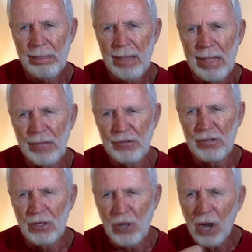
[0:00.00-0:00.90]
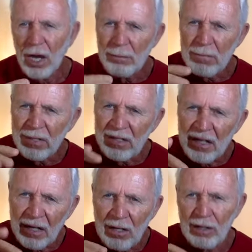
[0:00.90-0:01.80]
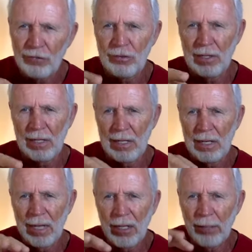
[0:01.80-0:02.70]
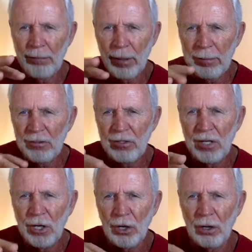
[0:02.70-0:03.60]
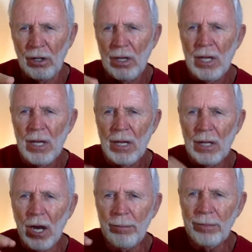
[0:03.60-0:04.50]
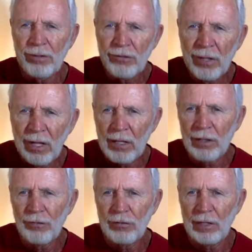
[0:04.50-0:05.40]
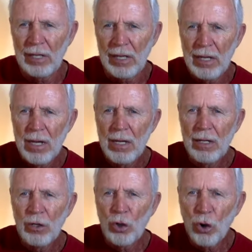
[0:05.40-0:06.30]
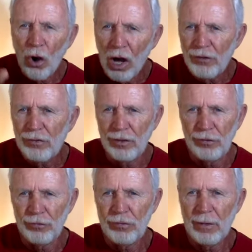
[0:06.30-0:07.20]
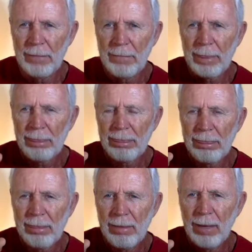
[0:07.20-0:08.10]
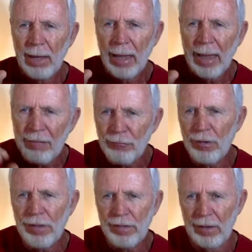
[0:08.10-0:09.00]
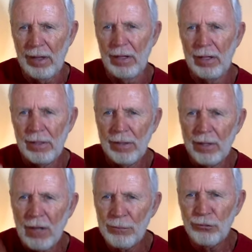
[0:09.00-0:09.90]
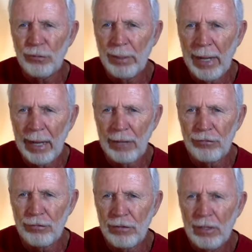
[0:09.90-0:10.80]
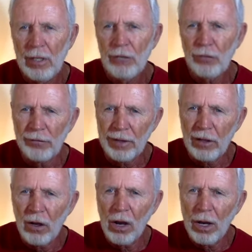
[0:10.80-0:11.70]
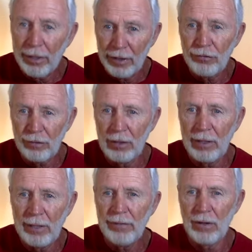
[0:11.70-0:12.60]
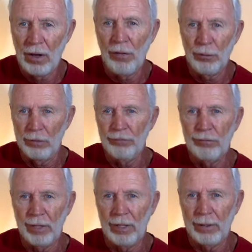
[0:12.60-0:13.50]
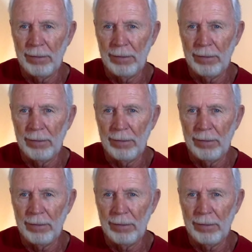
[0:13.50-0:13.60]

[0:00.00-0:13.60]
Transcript: is that God meticulously, like a puppeteer, God meticulously causes everything that comes to pass, so that God is indeed the author of sin,